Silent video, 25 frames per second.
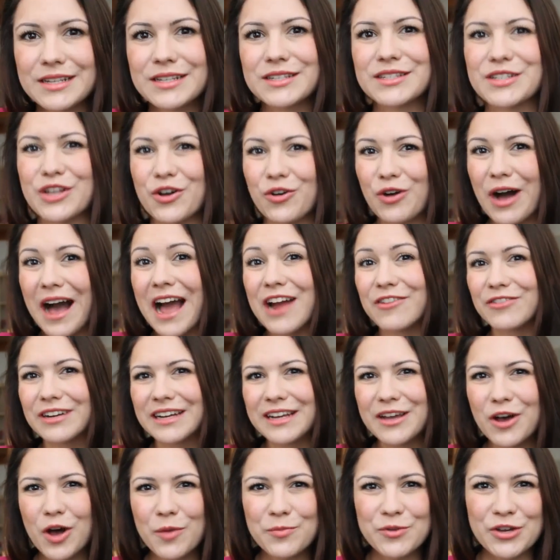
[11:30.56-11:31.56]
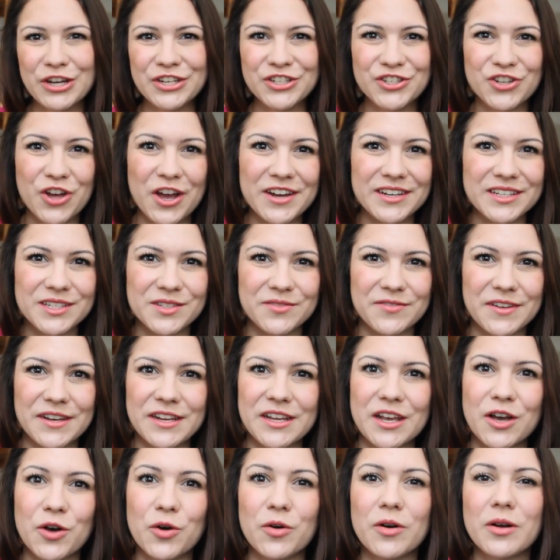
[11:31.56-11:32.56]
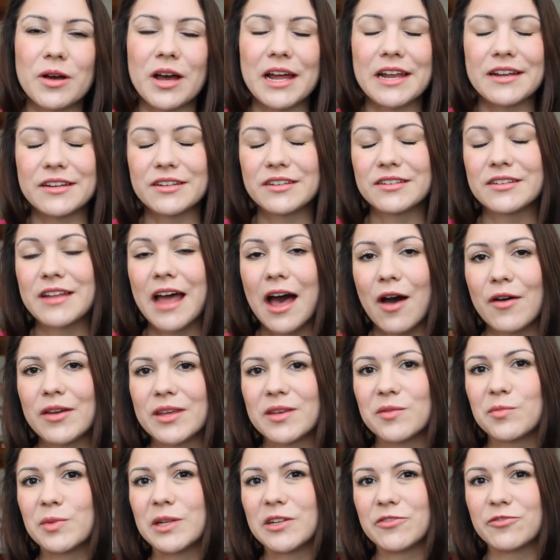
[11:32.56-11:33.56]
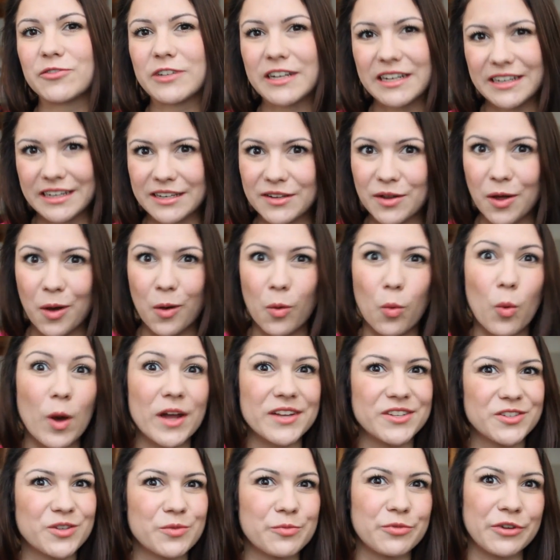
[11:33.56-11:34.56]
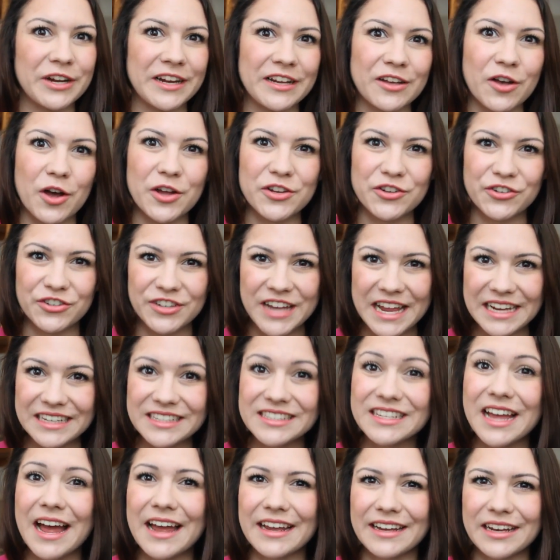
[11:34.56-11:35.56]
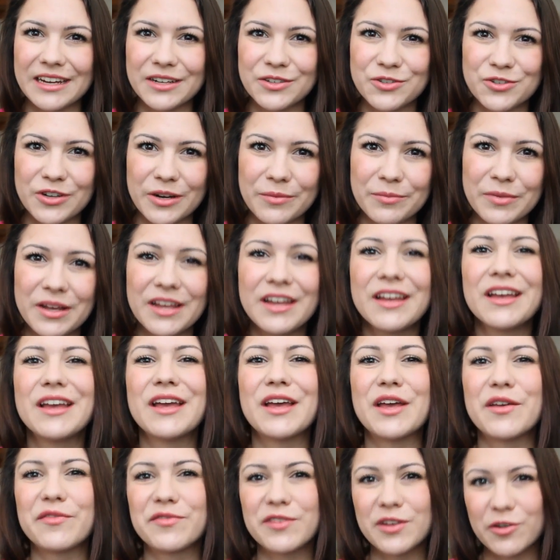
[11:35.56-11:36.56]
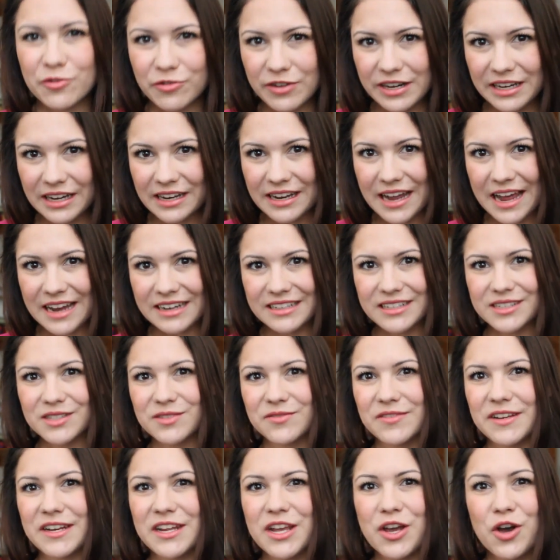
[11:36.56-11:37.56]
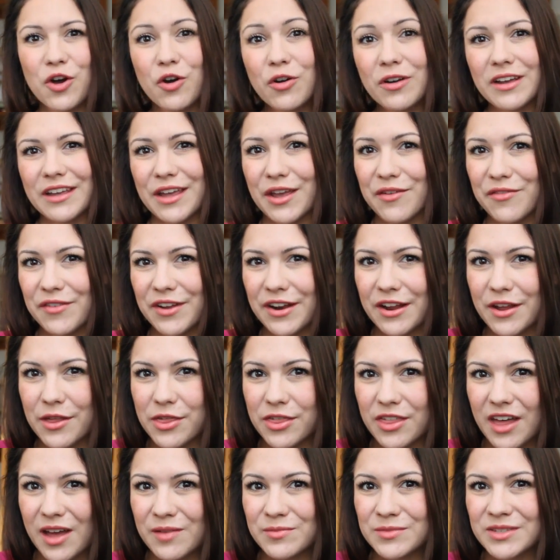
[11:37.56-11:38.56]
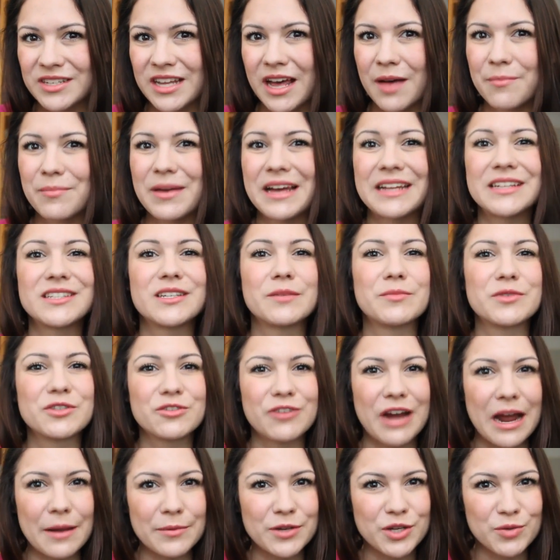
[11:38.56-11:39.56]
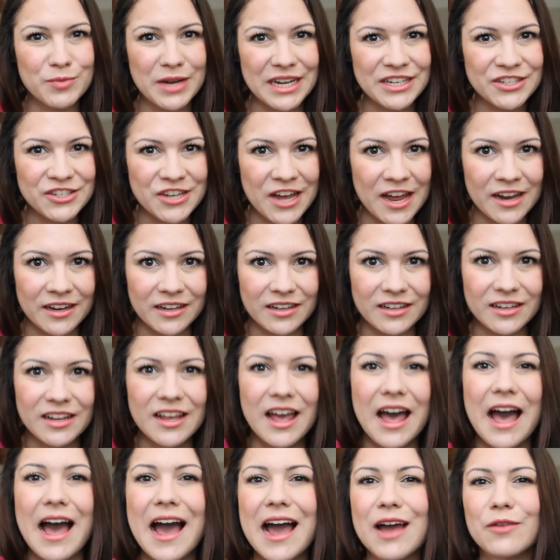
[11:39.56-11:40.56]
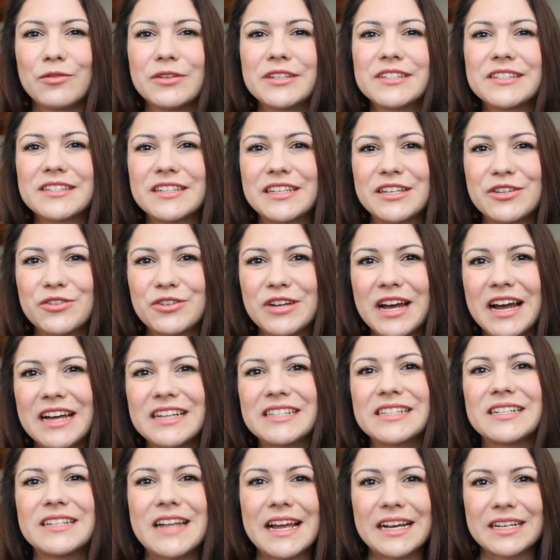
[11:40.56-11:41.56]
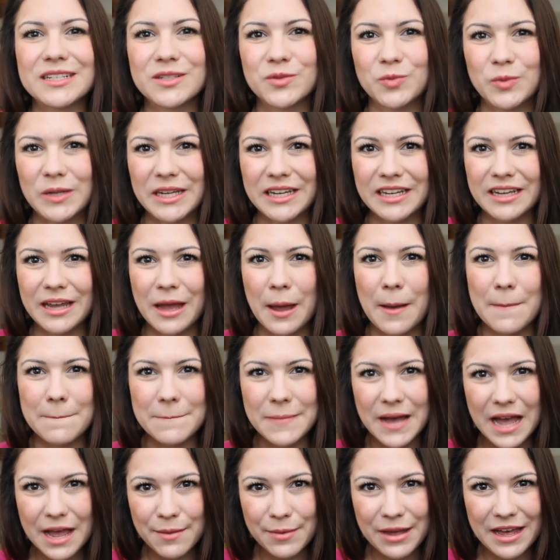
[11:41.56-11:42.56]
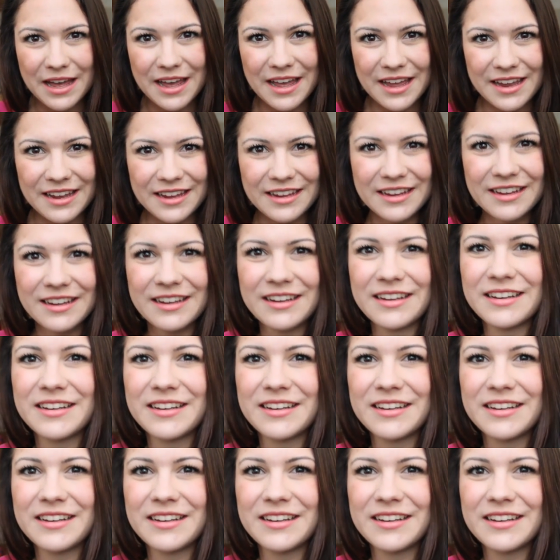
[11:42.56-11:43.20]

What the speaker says: So I really hope you enjoyed this video, and now you will really know what to bring on your next hiking trip. If you really like this video, give it a thumbs up and subscribe to my channel. I will see you guys next week. Bye bye!